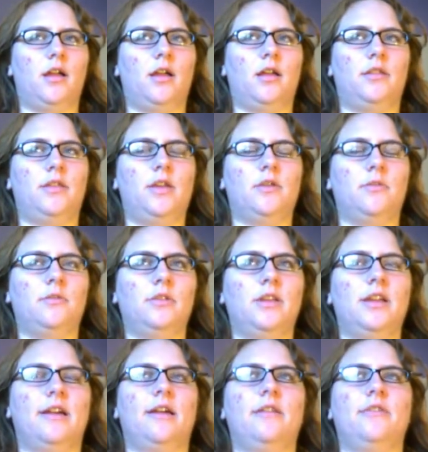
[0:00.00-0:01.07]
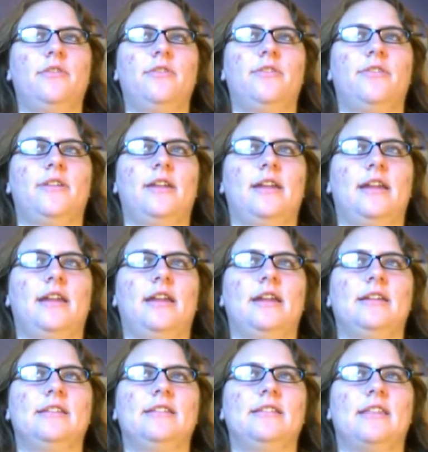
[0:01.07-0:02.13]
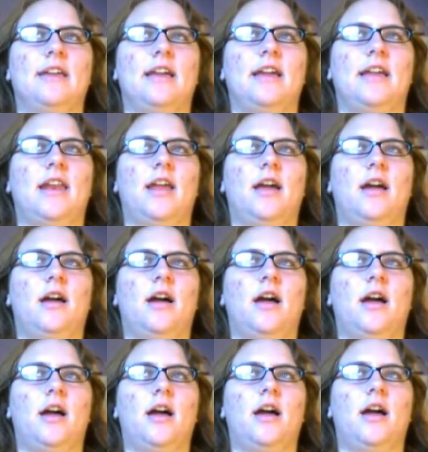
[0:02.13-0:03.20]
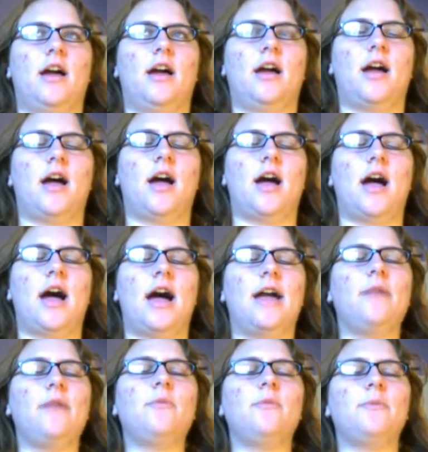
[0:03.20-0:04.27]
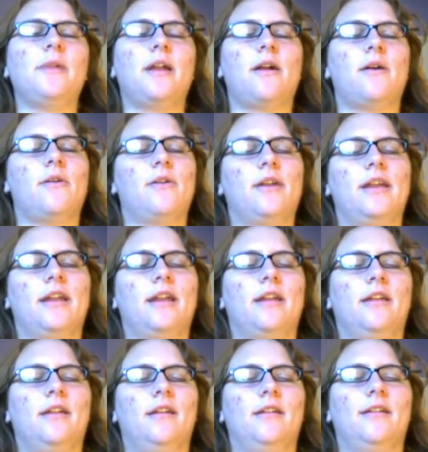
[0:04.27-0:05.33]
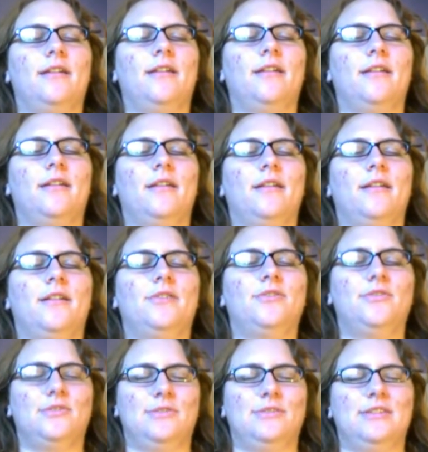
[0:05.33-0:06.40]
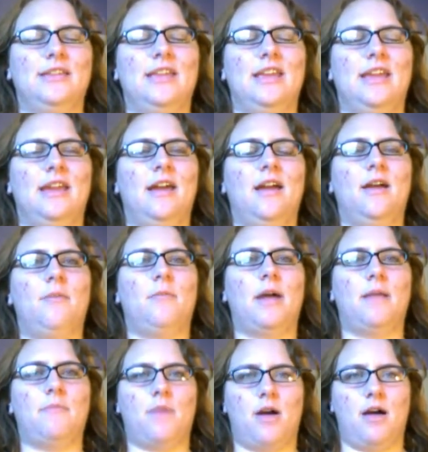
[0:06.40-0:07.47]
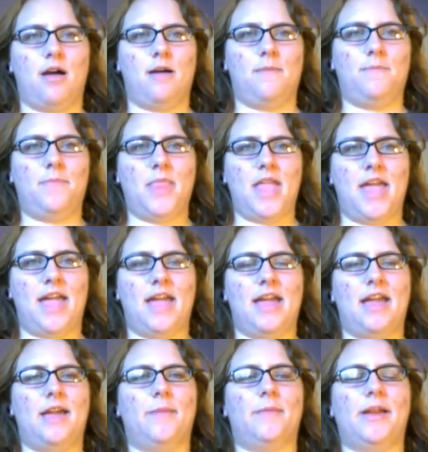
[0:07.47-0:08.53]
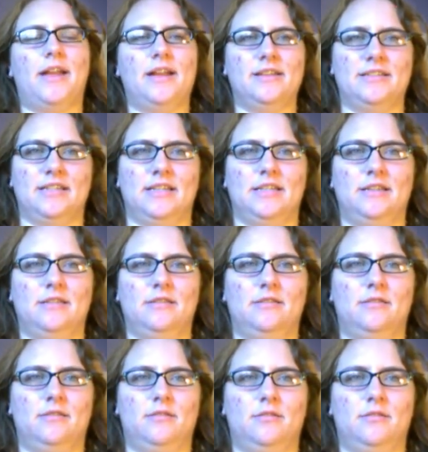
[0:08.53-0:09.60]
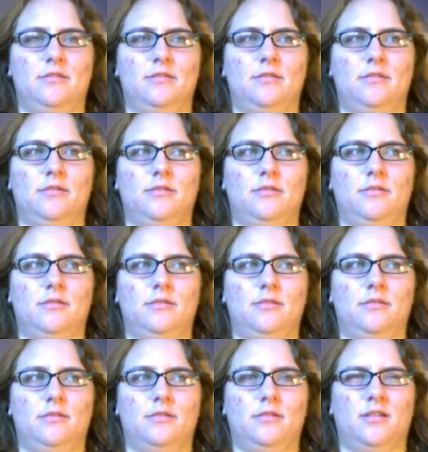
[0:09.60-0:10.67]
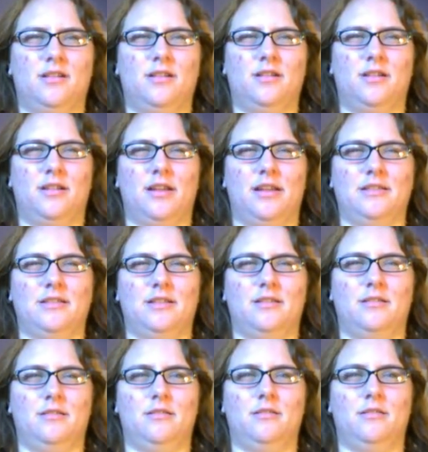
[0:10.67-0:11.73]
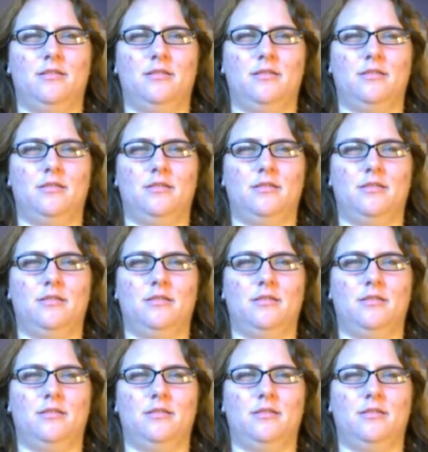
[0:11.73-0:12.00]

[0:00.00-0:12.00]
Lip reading: The only other thing is that I will be going to see my mom and my cousin, or her cousin.